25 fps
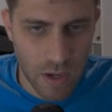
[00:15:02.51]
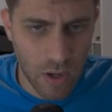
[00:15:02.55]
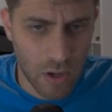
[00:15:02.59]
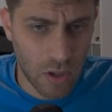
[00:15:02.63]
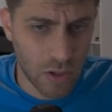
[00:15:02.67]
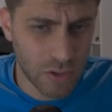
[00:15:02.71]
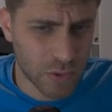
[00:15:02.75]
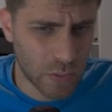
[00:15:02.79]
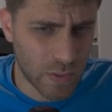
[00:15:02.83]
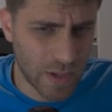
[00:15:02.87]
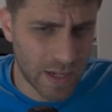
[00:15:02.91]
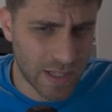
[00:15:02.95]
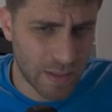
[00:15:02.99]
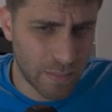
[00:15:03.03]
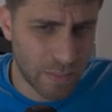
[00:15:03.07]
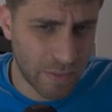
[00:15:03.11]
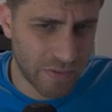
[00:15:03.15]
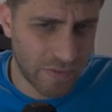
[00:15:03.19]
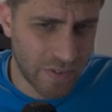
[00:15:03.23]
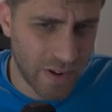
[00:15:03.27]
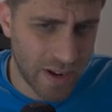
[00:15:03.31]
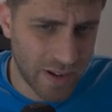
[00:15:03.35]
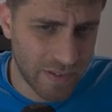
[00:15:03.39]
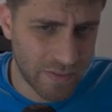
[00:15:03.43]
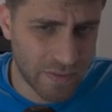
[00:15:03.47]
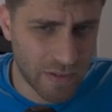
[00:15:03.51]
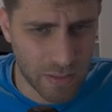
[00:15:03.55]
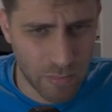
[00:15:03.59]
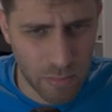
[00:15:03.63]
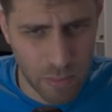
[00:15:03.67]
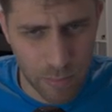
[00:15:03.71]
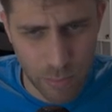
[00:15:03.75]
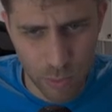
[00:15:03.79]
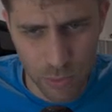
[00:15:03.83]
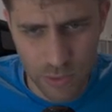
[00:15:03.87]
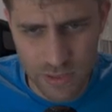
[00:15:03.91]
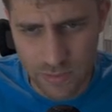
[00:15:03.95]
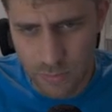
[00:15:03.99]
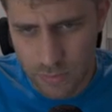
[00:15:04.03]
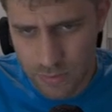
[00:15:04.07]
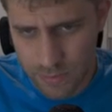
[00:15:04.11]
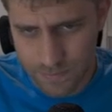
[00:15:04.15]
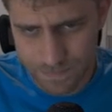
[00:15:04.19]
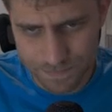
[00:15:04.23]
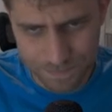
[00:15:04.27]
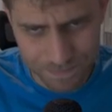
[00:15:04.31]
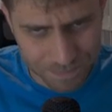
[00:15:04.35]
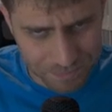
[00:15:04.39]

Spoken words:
Also knight b5 can be possible.